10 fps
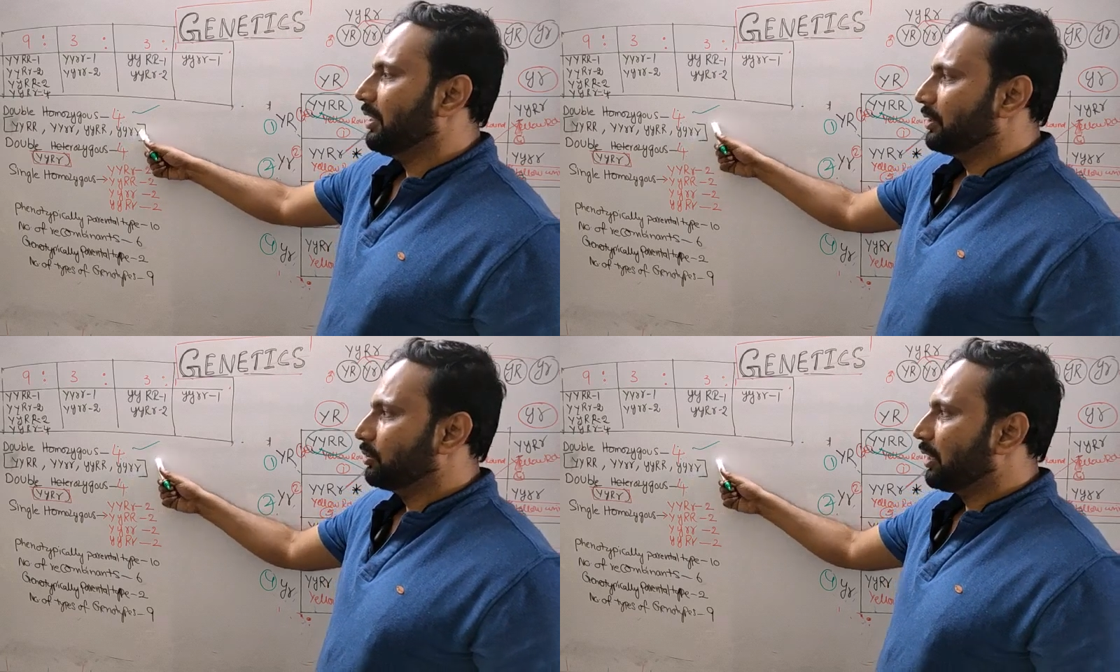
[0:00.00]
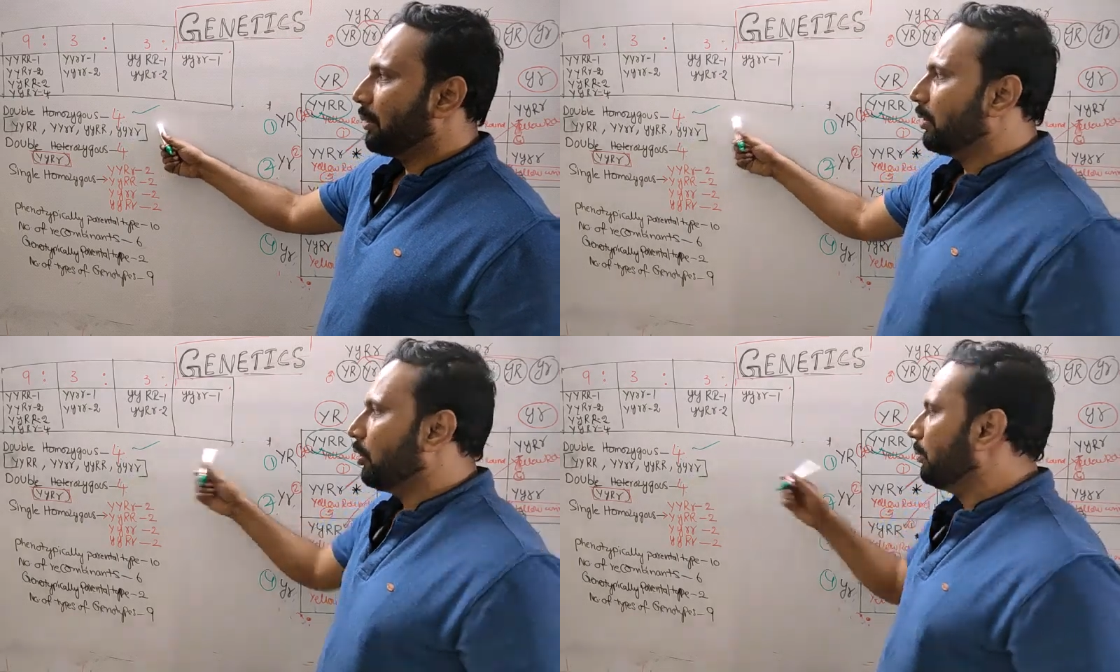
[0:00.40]
So
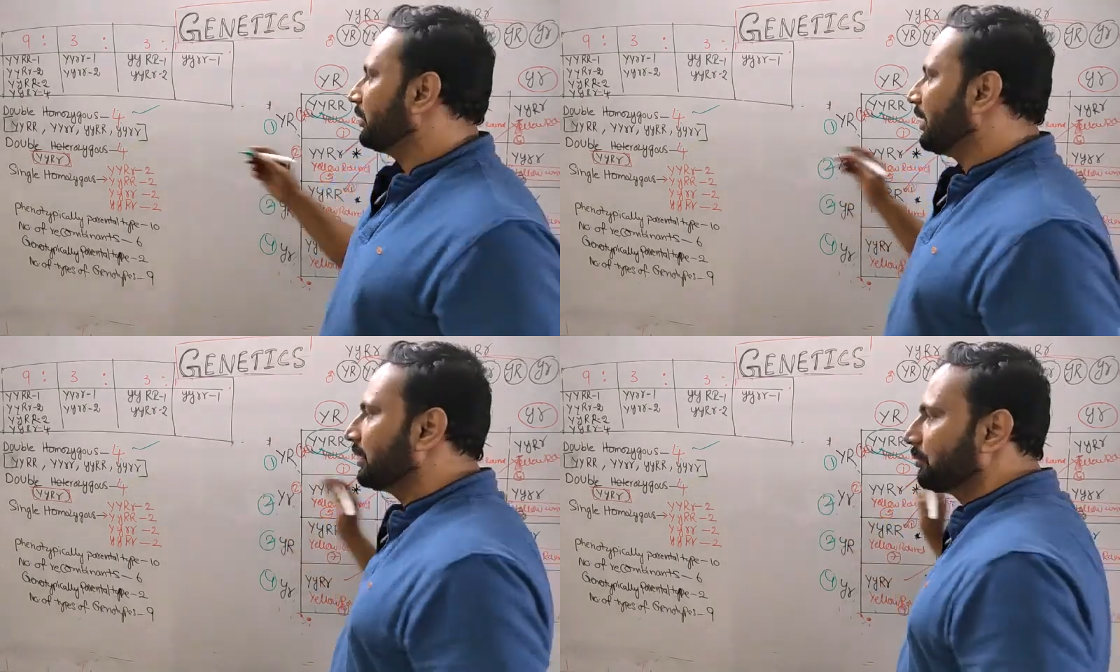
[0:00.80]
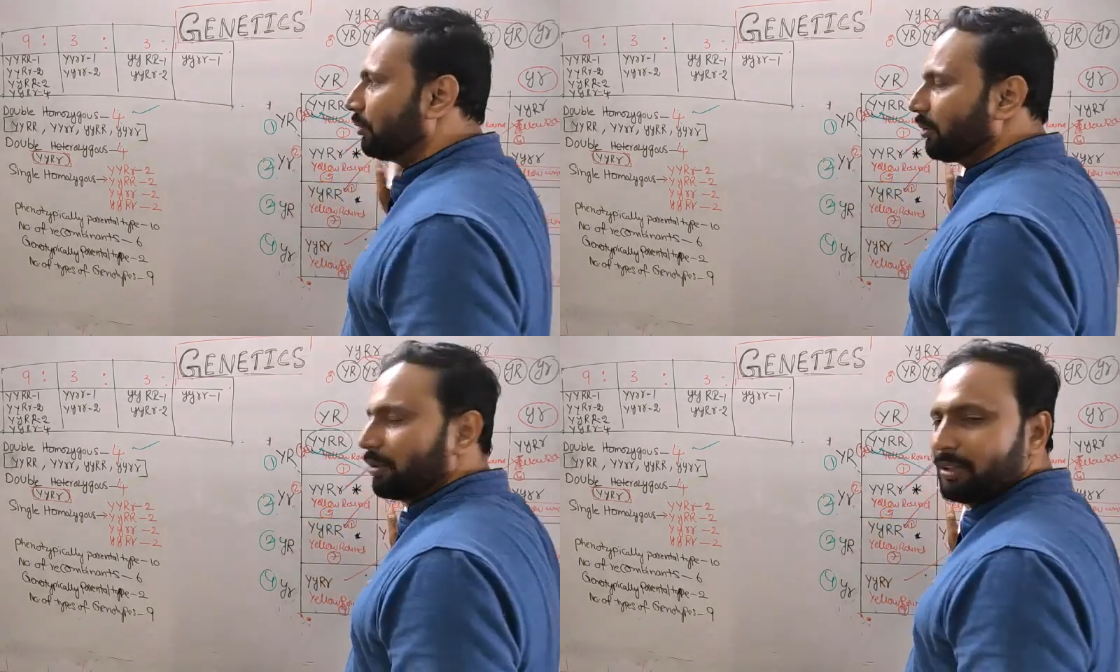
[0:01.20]
double homozygous
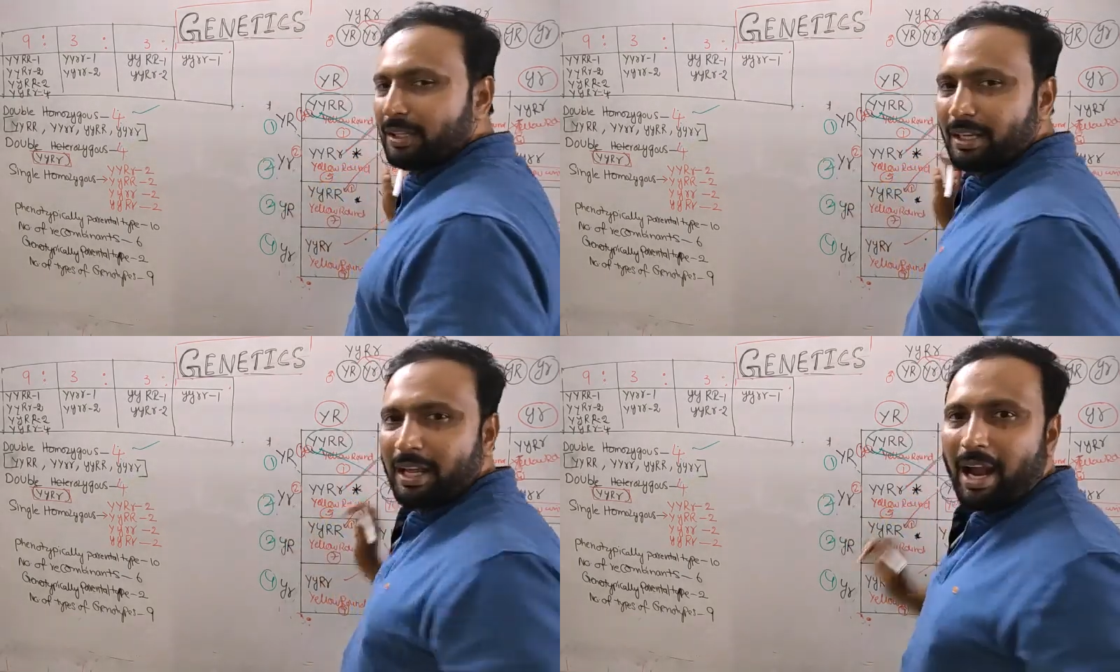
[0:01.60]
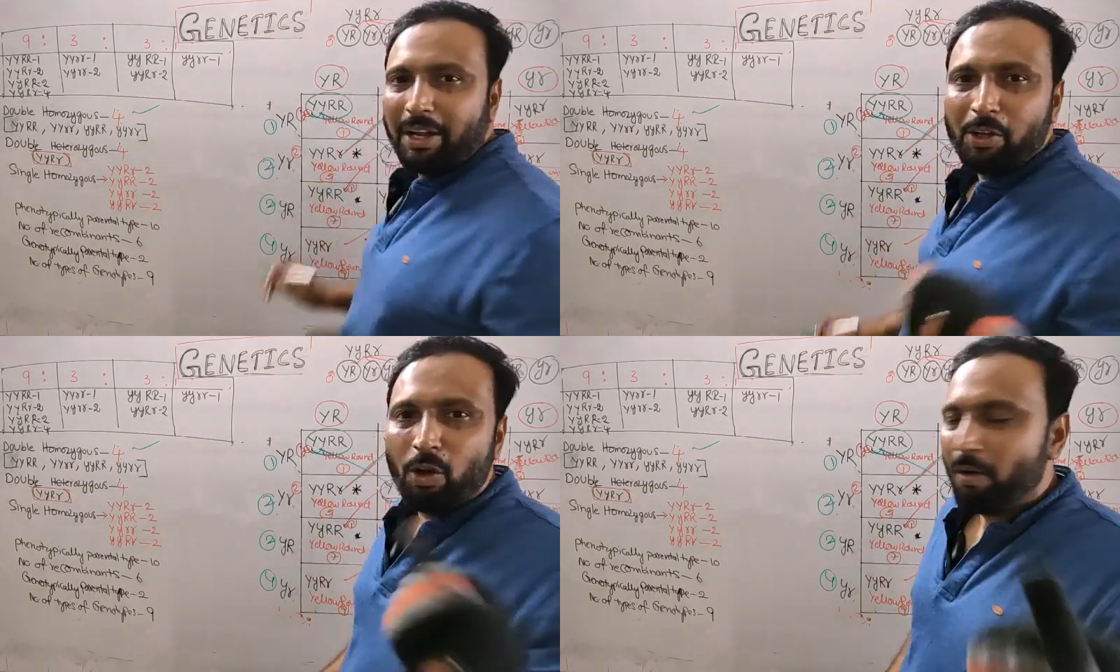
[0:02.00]
4.
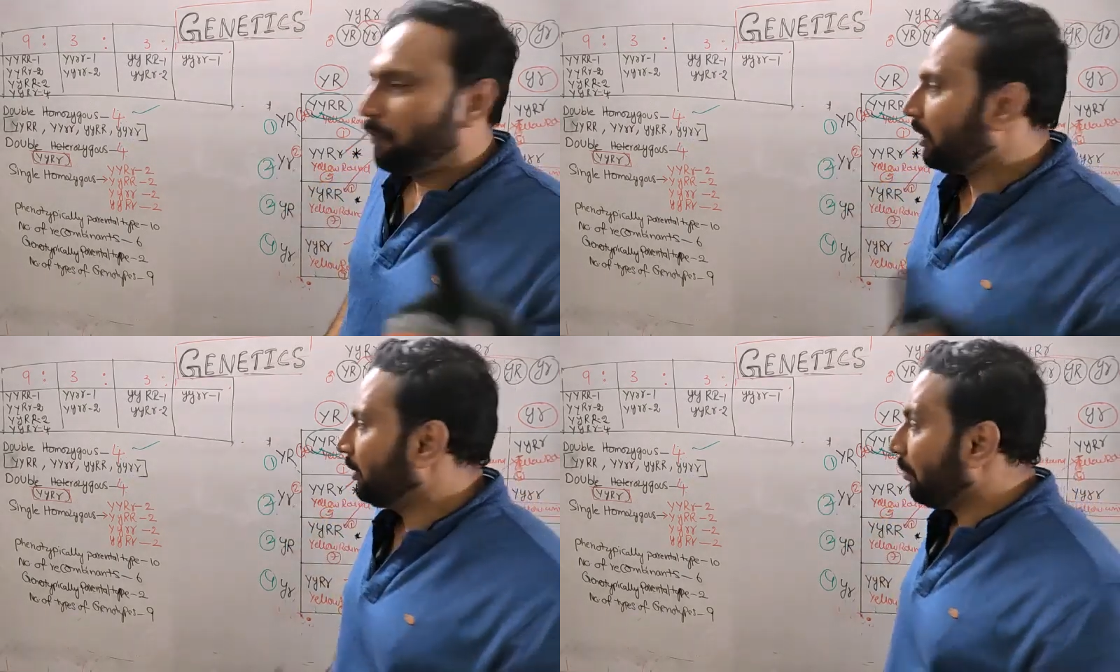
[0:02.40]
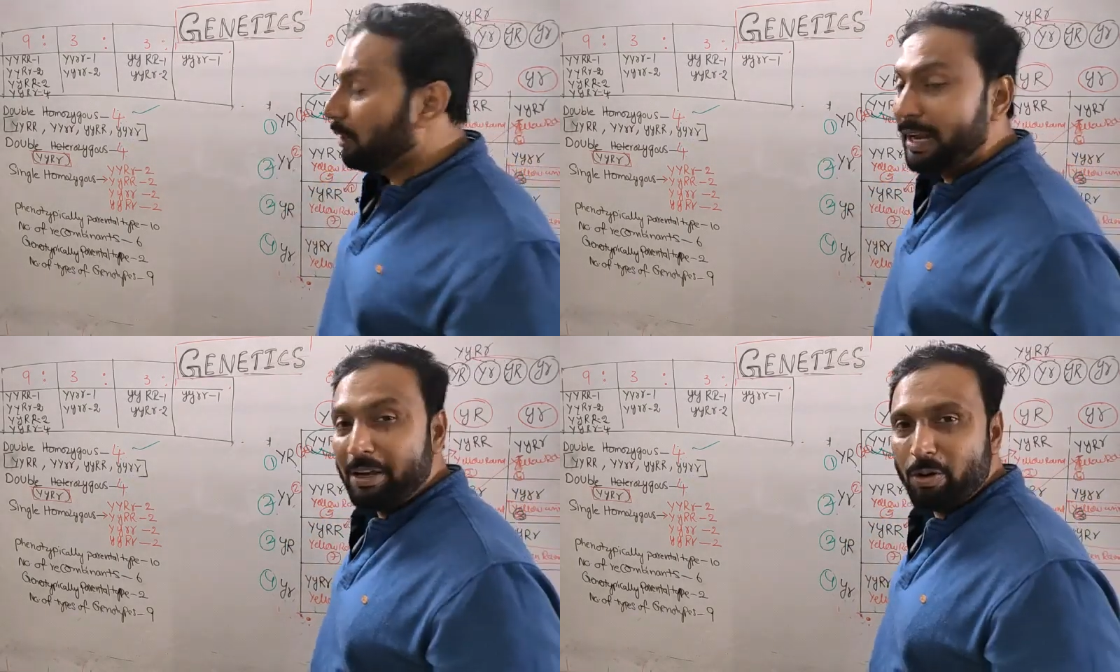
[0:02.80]
And you go for double